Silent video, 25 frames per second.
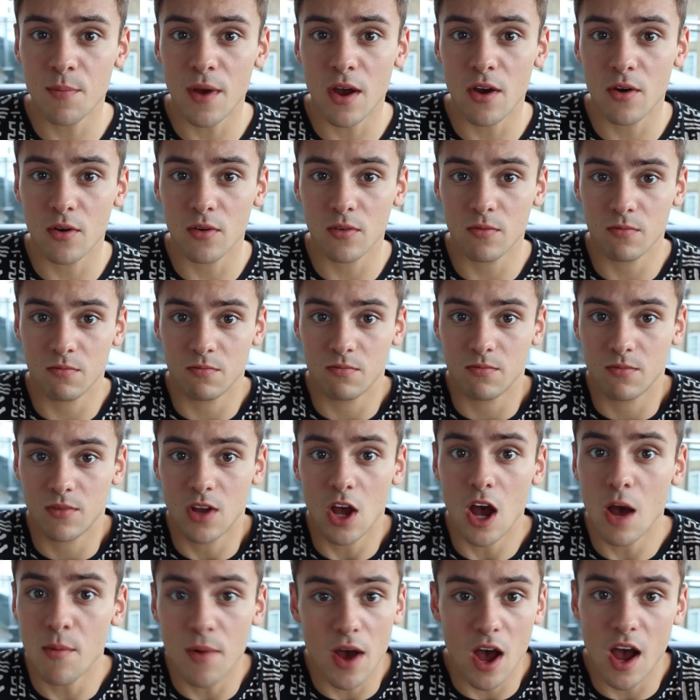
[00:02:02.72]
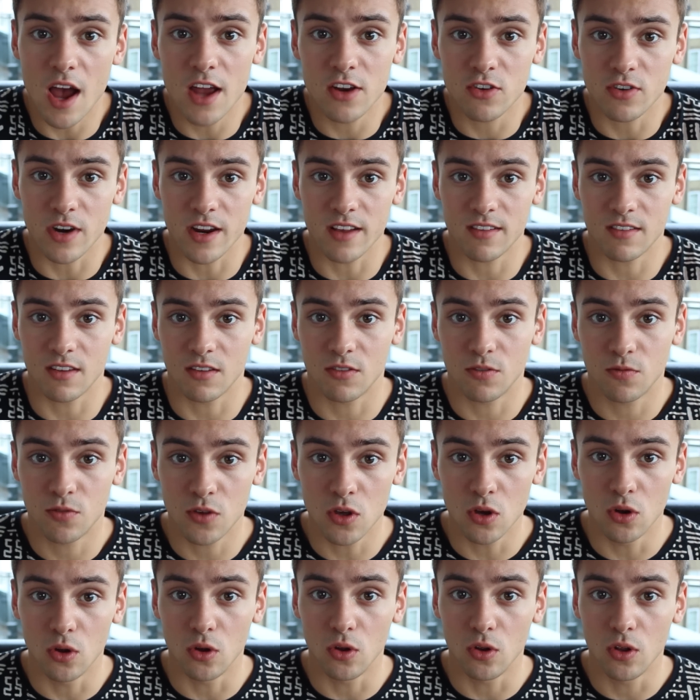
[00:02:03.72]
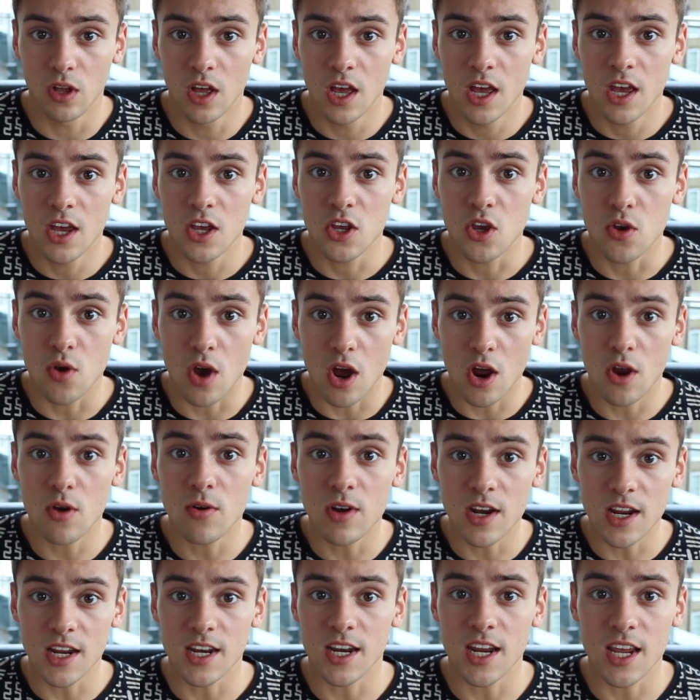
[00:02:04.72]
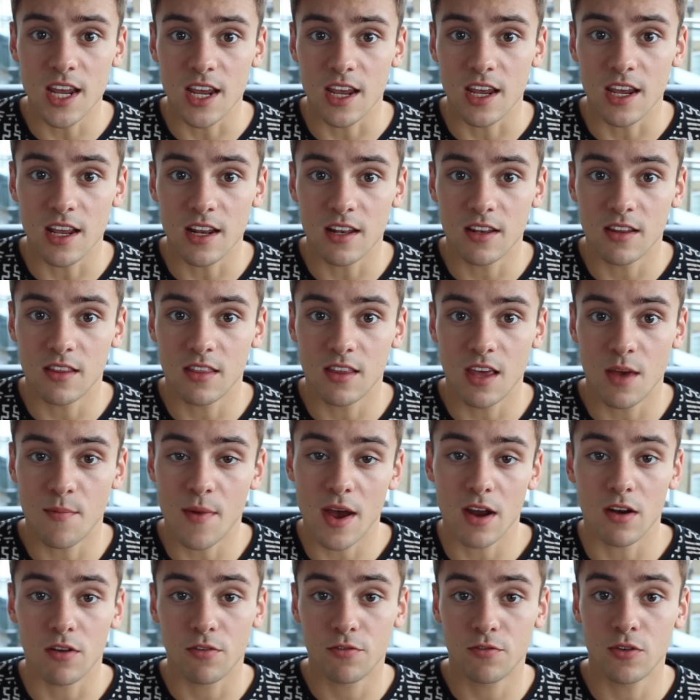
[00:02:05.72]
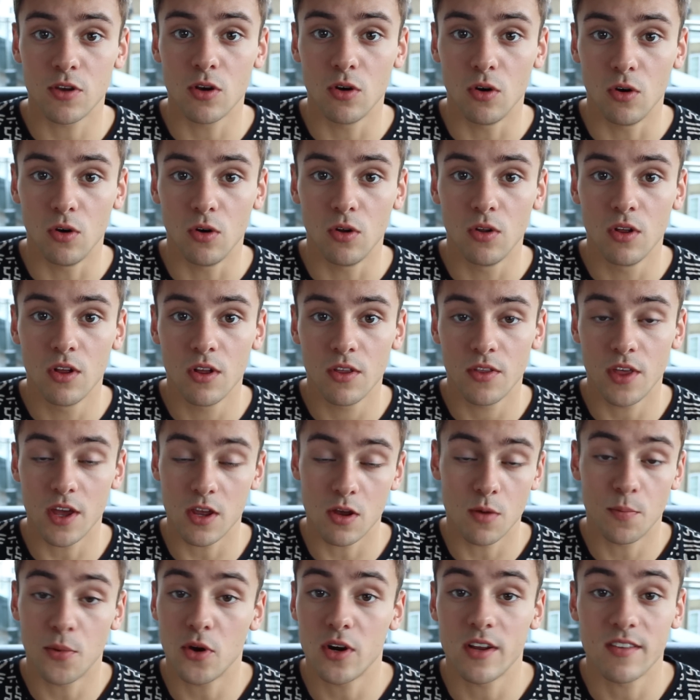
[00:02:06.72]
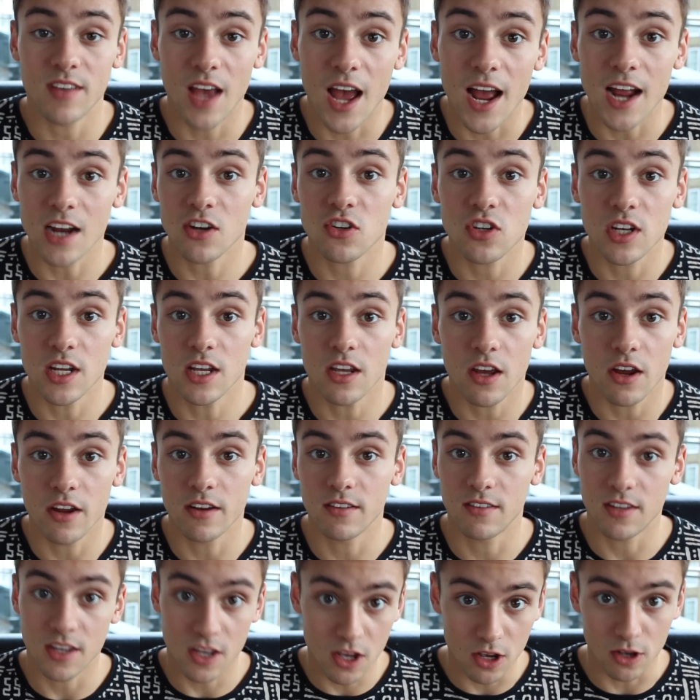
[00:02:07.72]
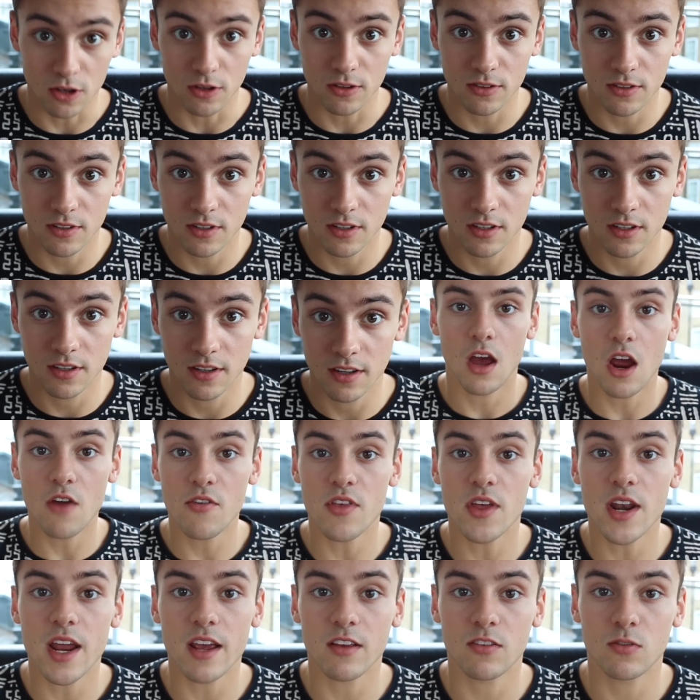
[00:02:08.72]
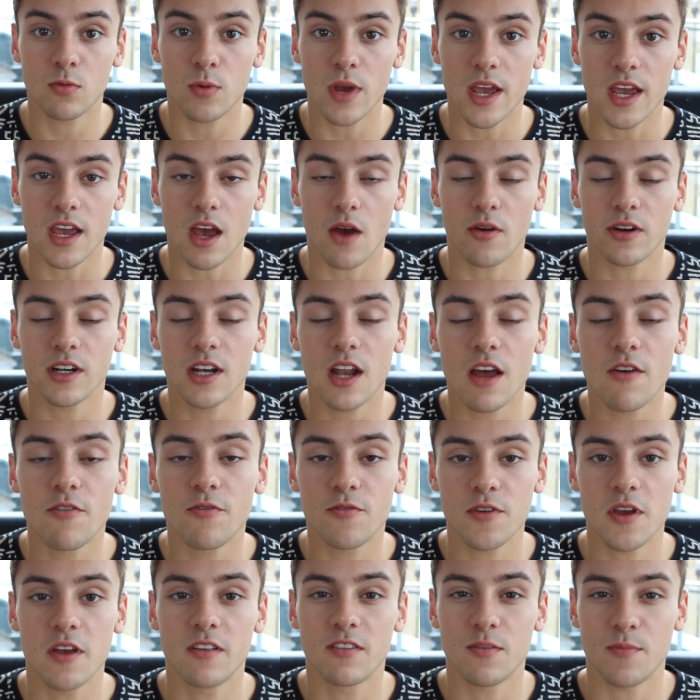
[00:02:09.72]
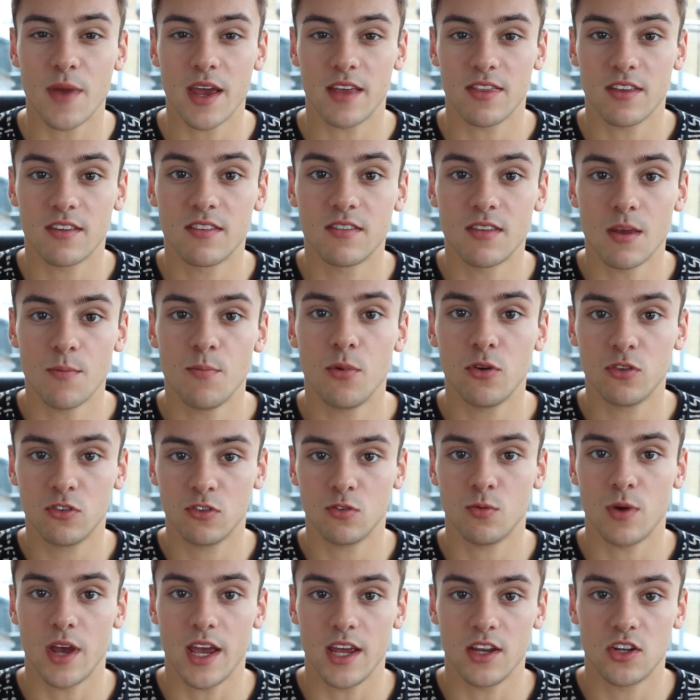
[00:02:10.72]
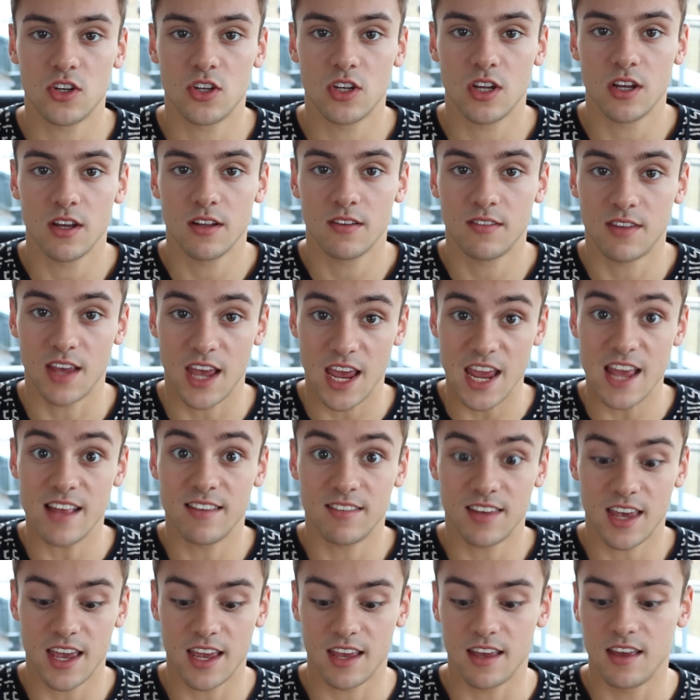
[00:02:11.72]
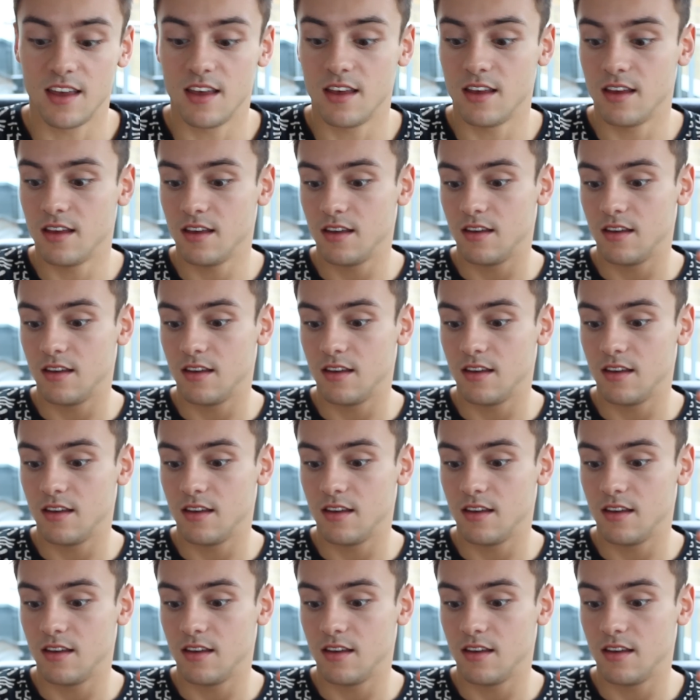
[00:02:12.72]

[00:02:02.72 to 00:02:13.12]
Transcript: about carbohydrates as fuel, you only need the amount of fuel that your body's actually going to use. Over the next week, I would love for you to make the simple switch to eating